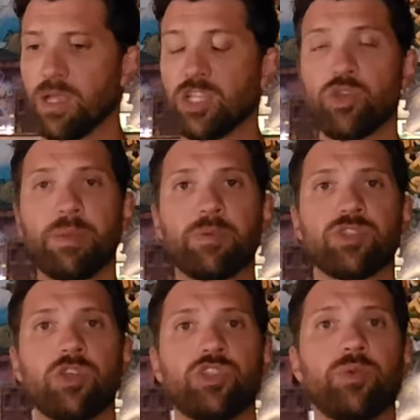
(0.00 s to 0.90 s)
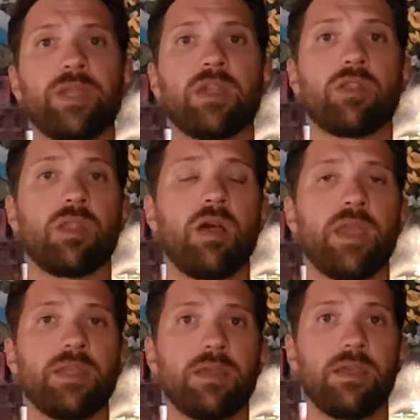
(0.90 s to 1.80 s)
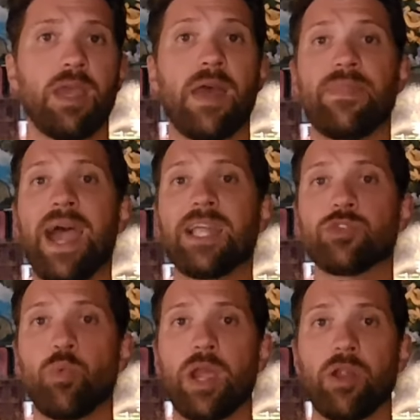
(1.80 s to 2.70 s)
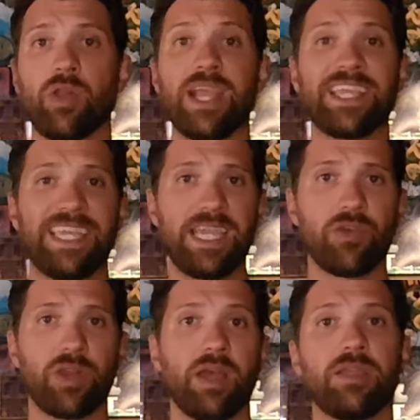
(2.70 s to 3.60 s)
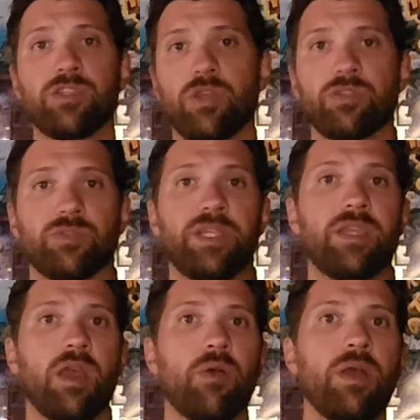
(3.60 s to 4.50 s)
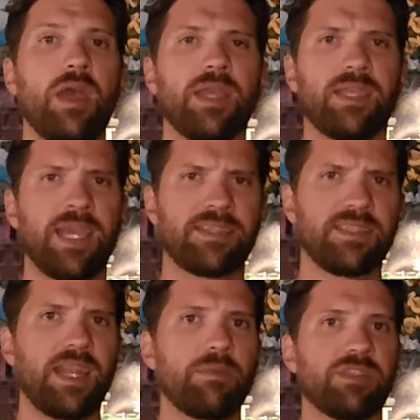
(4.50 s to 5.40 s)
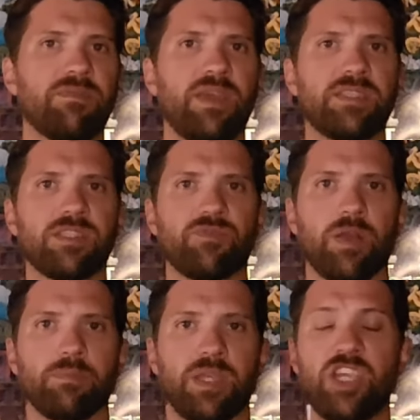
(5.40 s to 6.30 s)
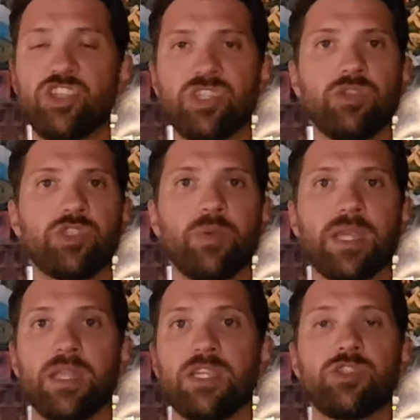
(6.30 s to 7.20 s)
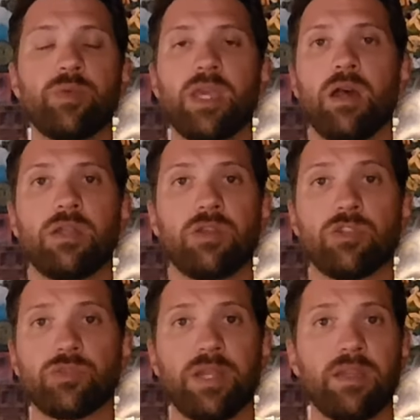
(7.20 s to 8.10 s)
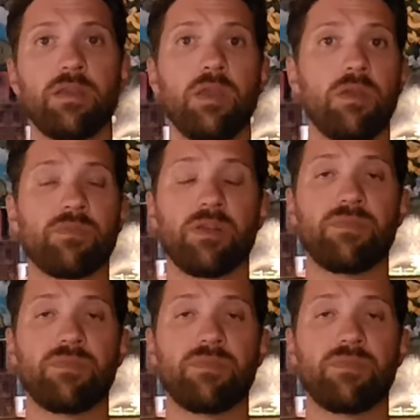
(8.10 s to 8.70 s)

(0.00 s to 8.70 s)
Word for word: And so people start doing it online. And that's where Kira, his alter ego, gets the names and faces from. He's still doing it. He's doing it unadulterated for a